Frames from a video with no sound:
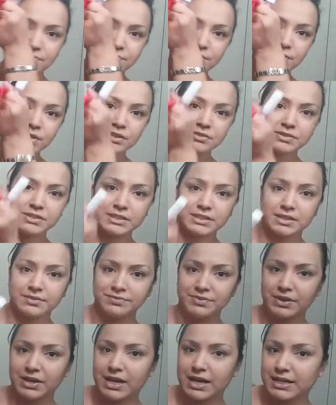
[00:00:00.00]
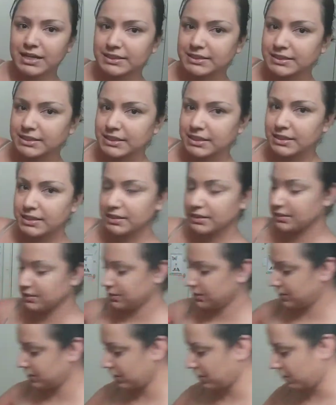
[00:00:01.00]
full of stuff, you guys.
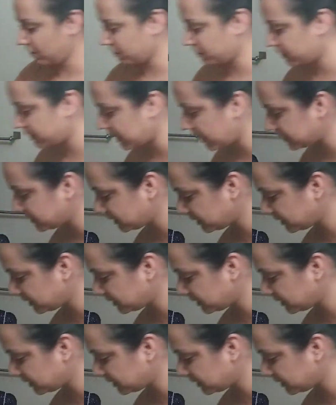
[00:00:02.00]
So that's